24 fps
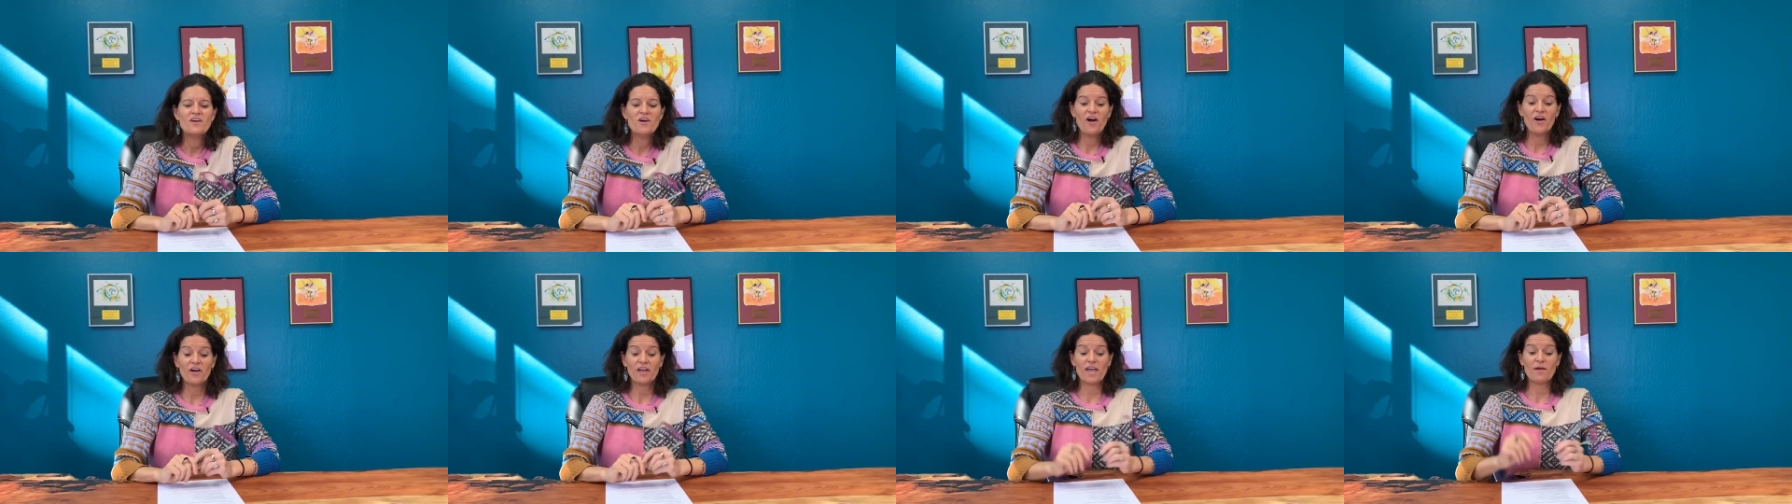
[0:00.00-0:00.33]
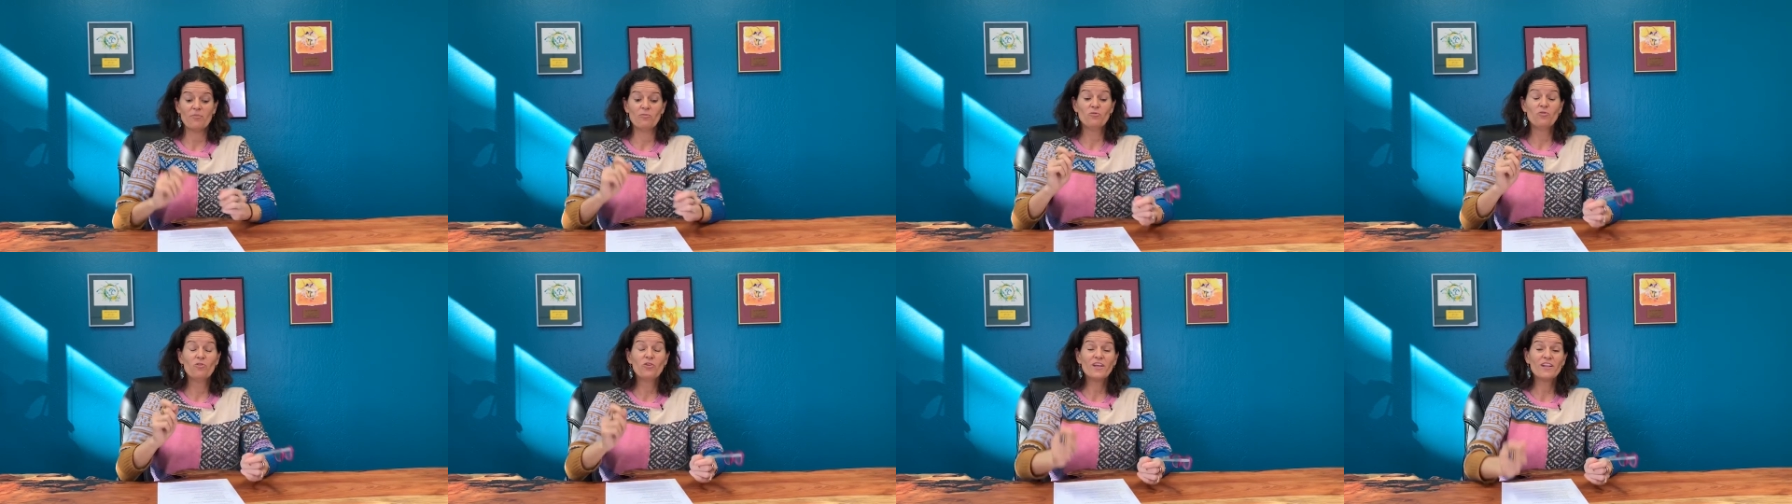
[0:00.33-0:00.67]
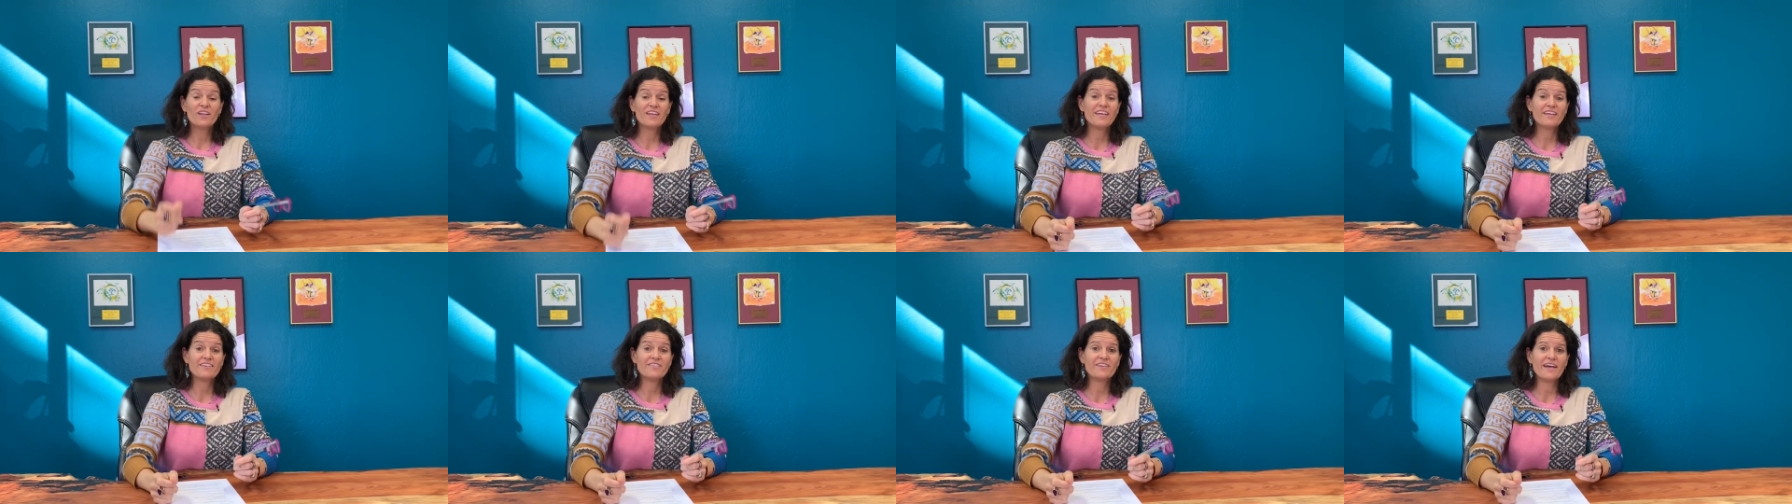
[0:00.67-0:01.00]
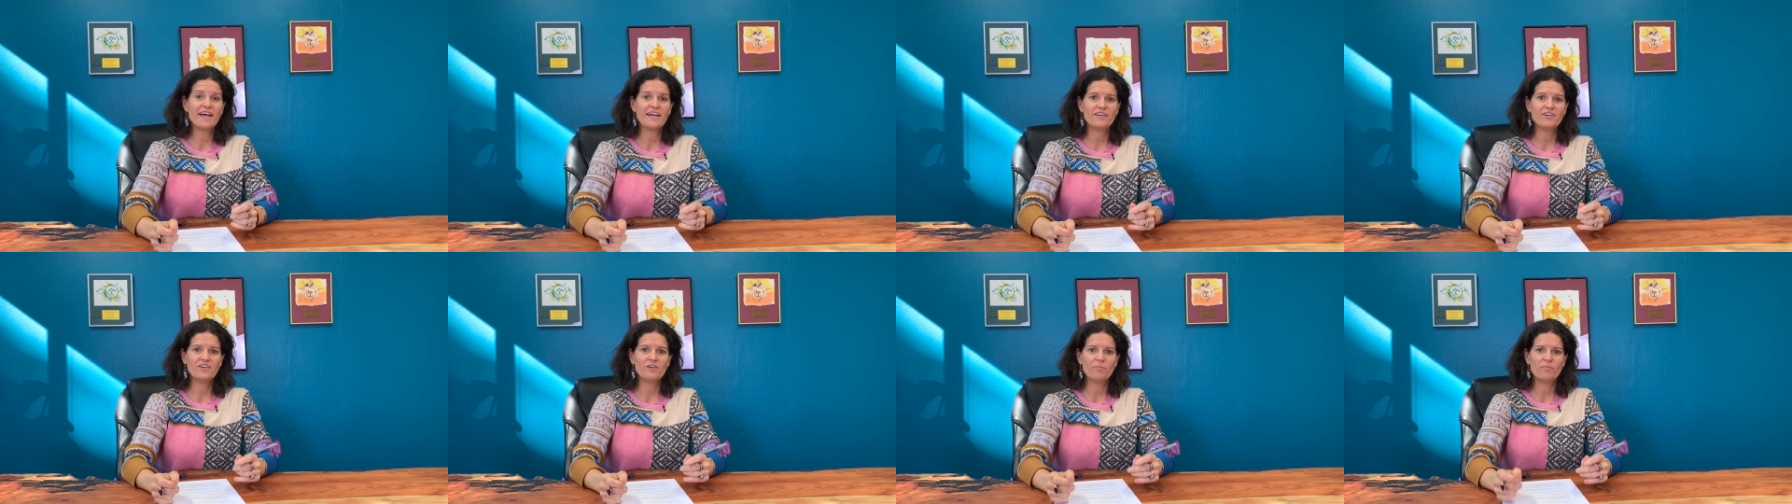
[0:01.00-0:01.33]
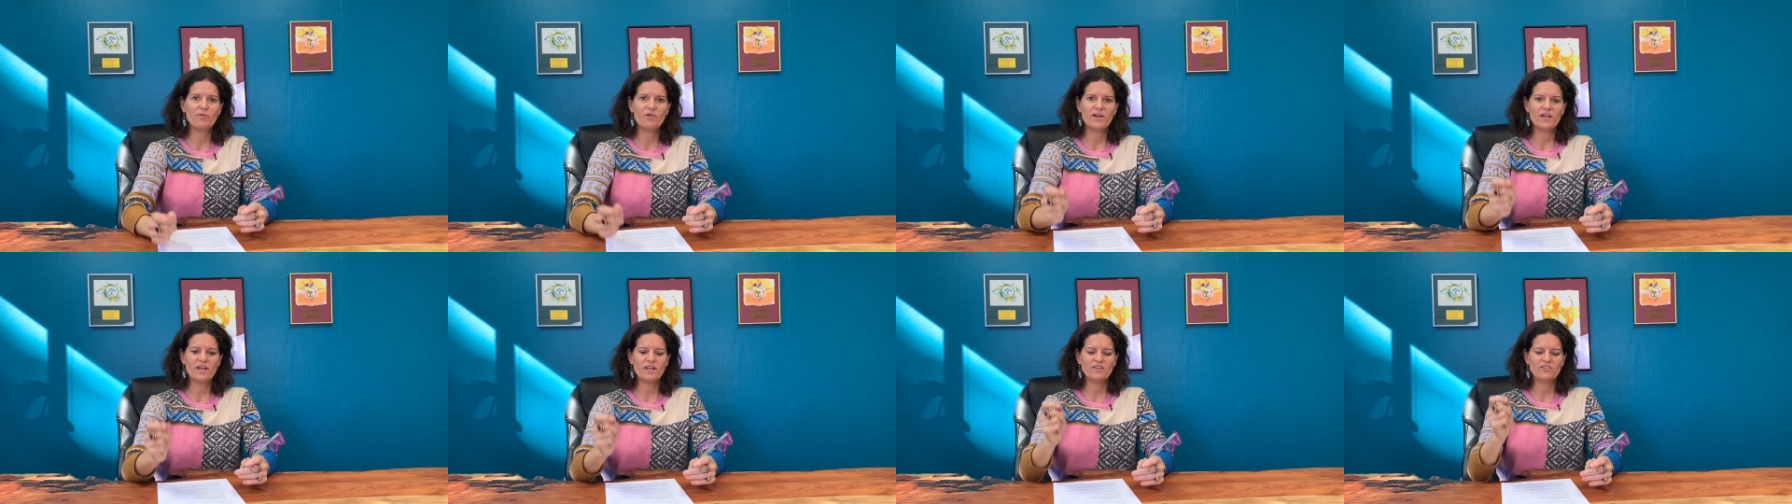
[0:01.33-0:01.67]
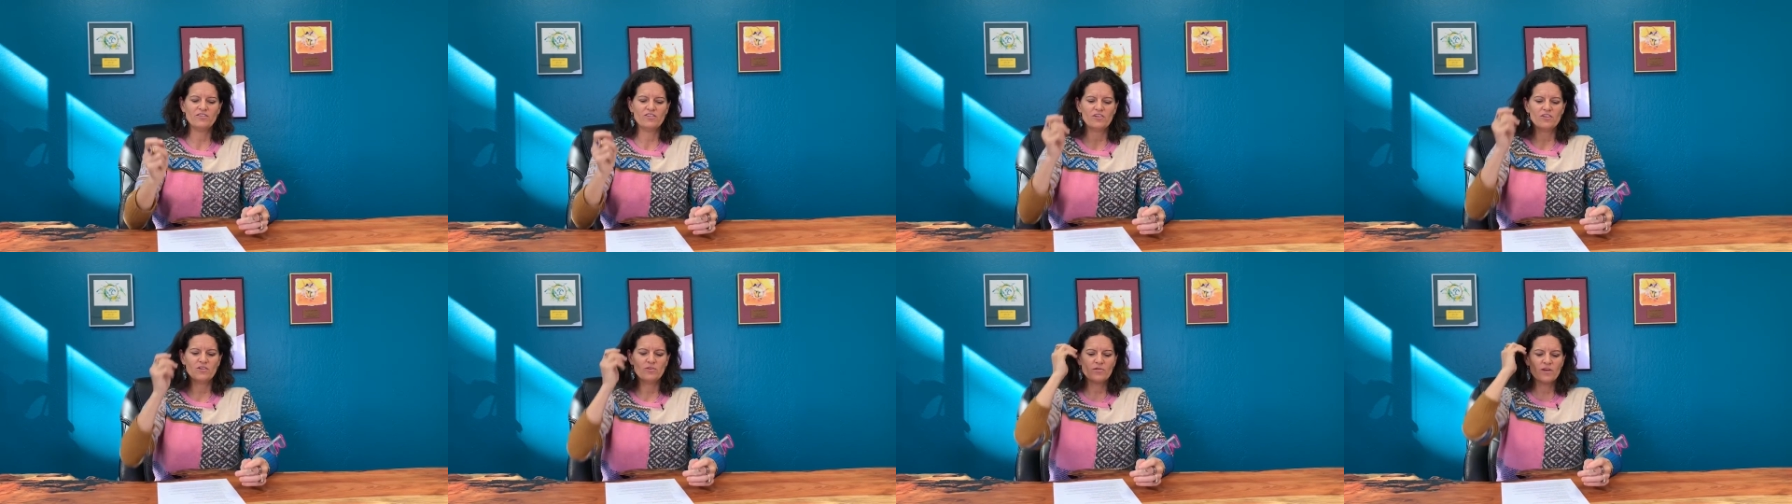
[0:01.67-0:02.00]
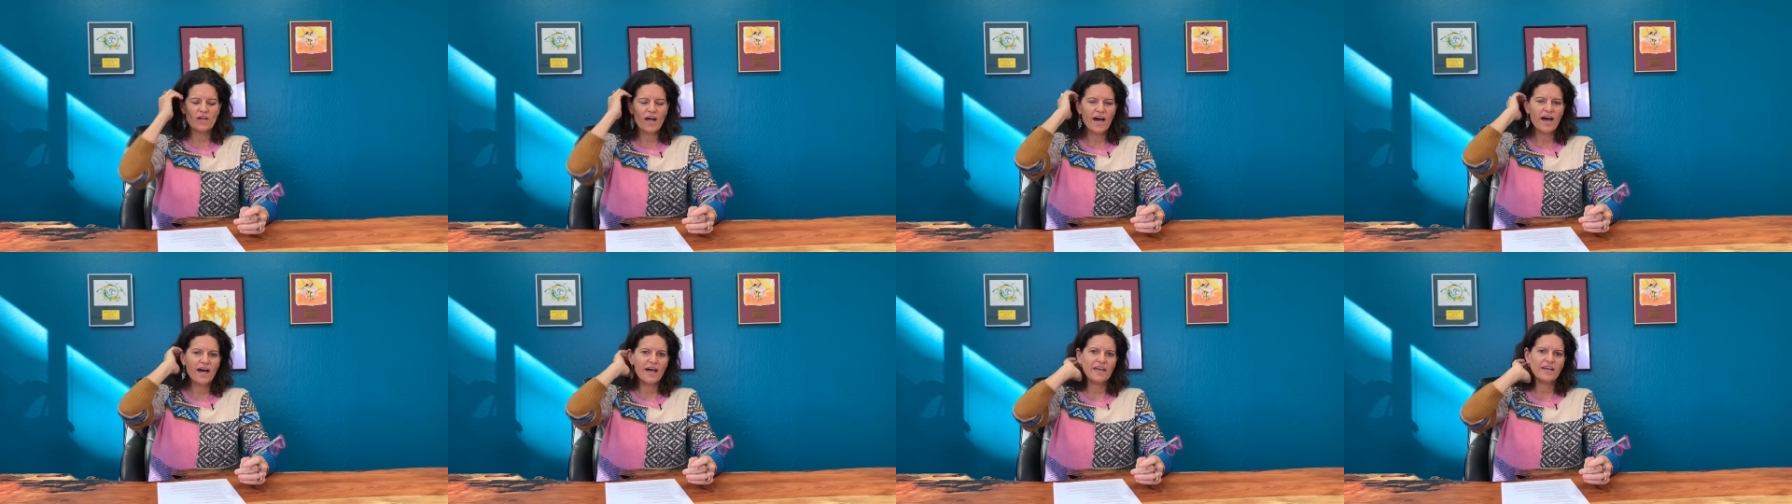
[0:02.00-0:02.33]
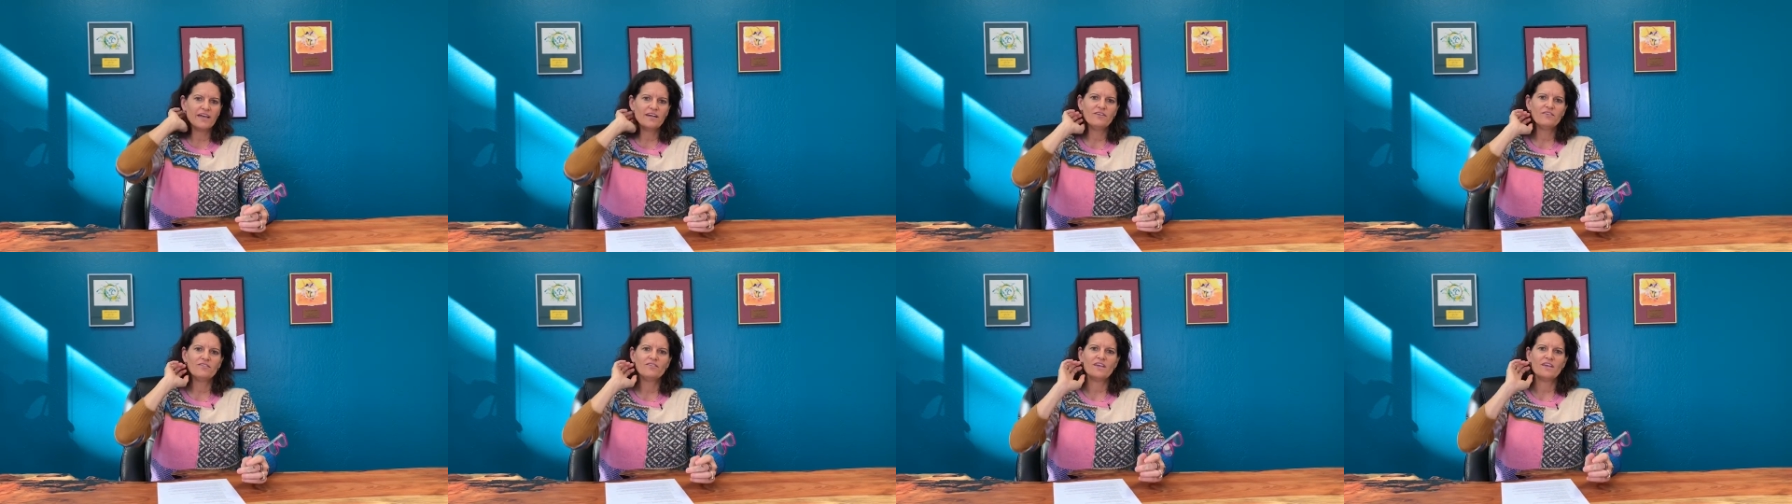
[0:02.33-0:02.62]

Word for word: Okay, I'm really excited to bring to you guys